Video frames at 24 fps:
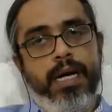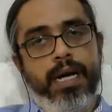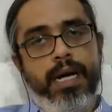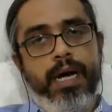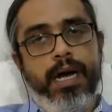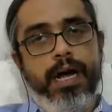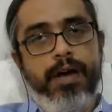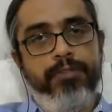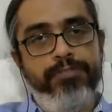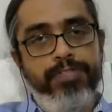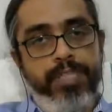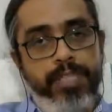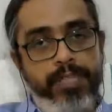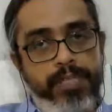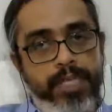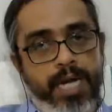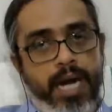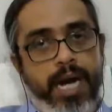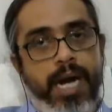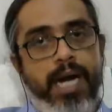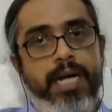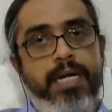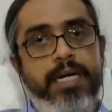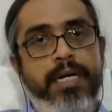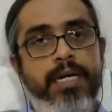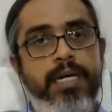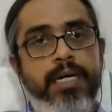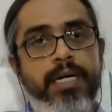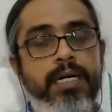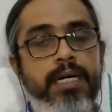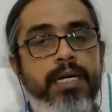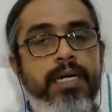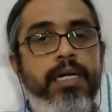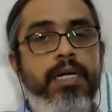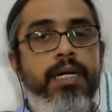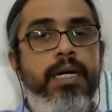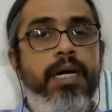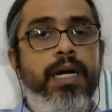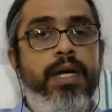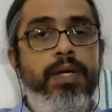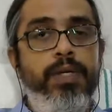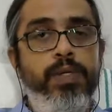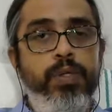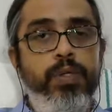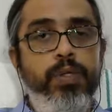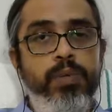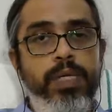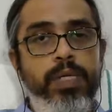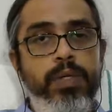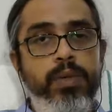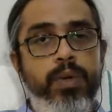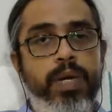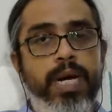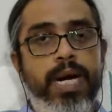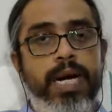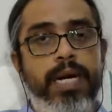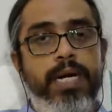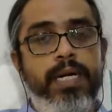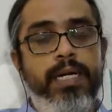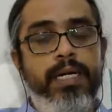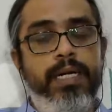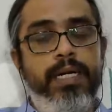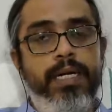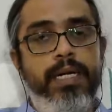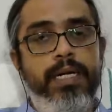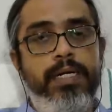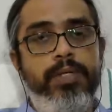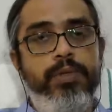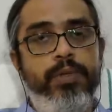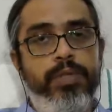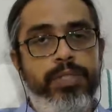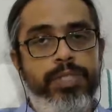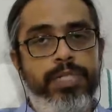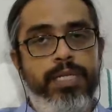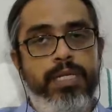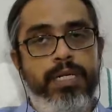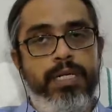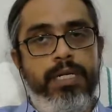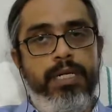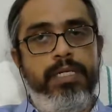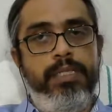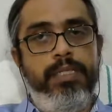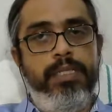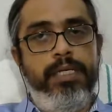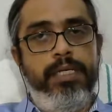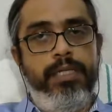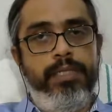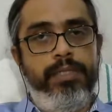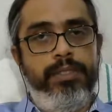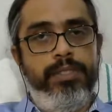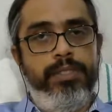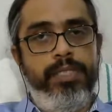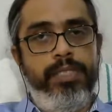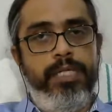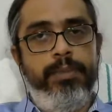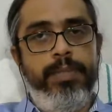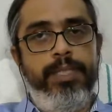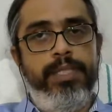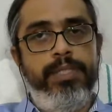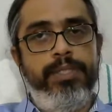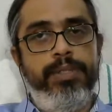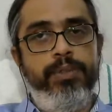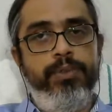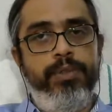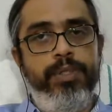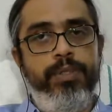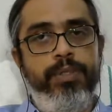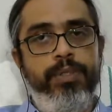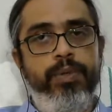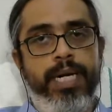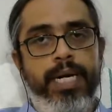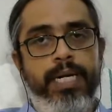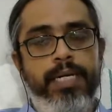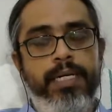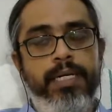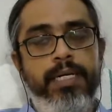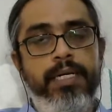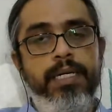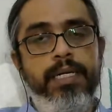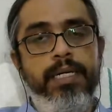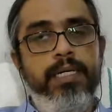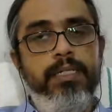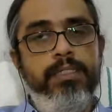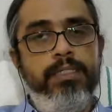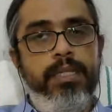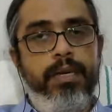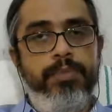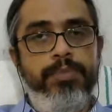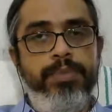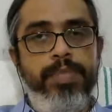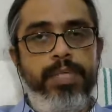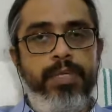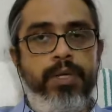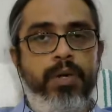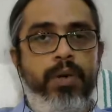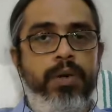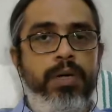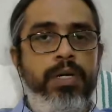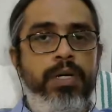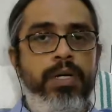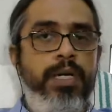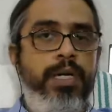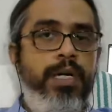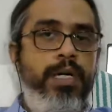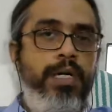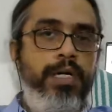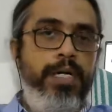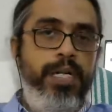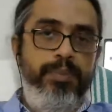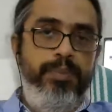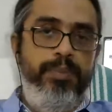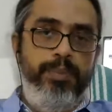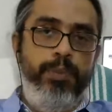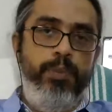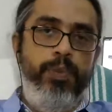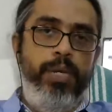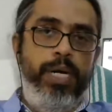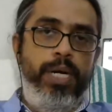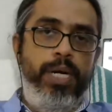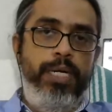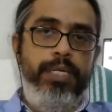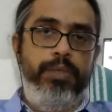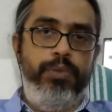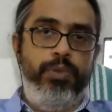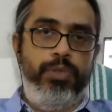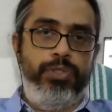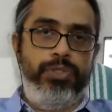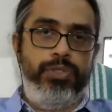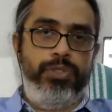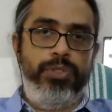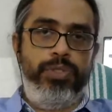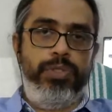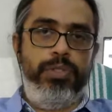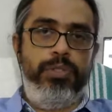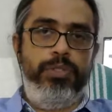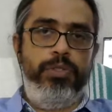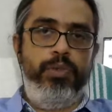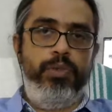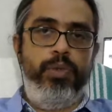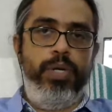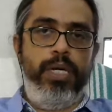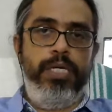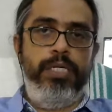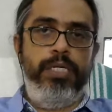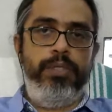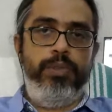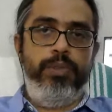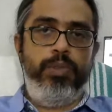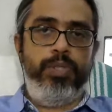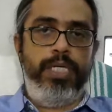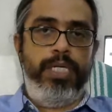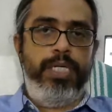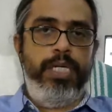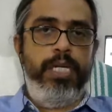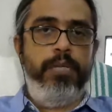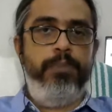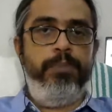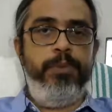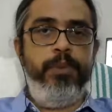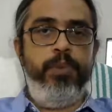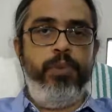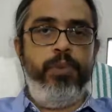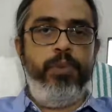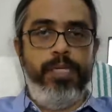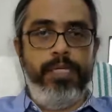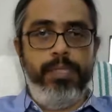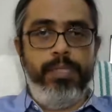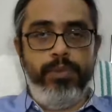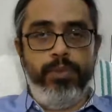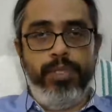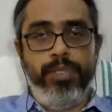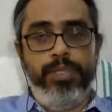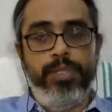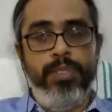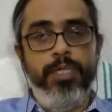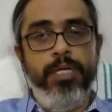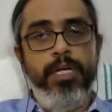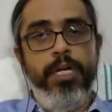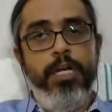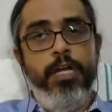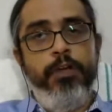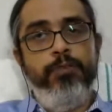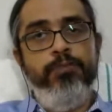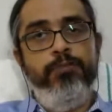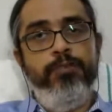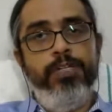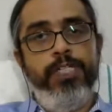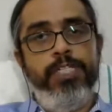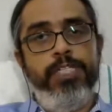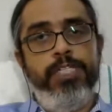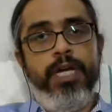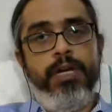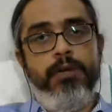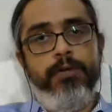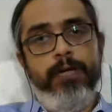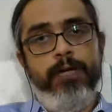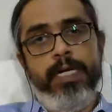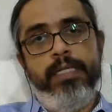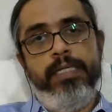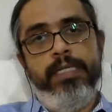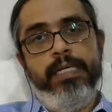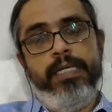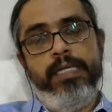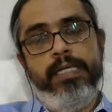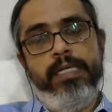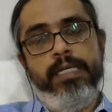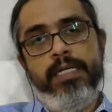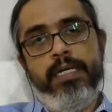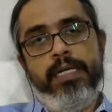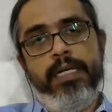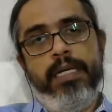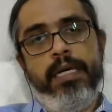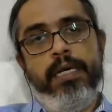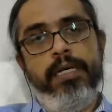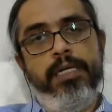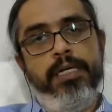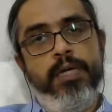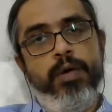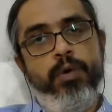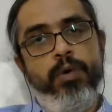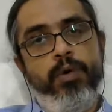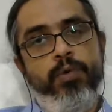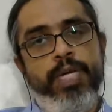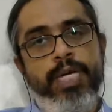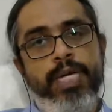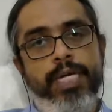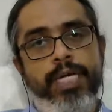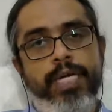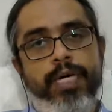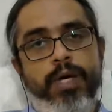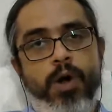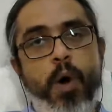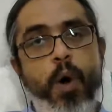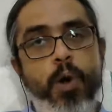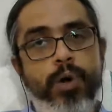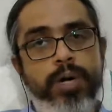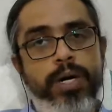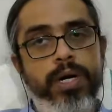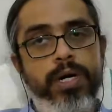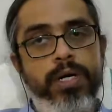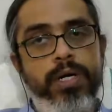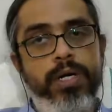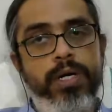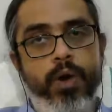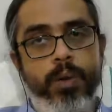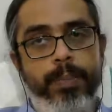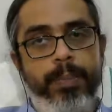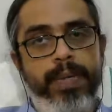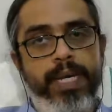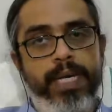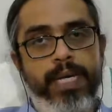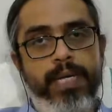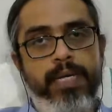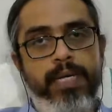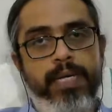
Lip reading: after that, you will look at your in the syllabus. You will look at something called deep neural networks and deep neural networks, which are the now very hot topic in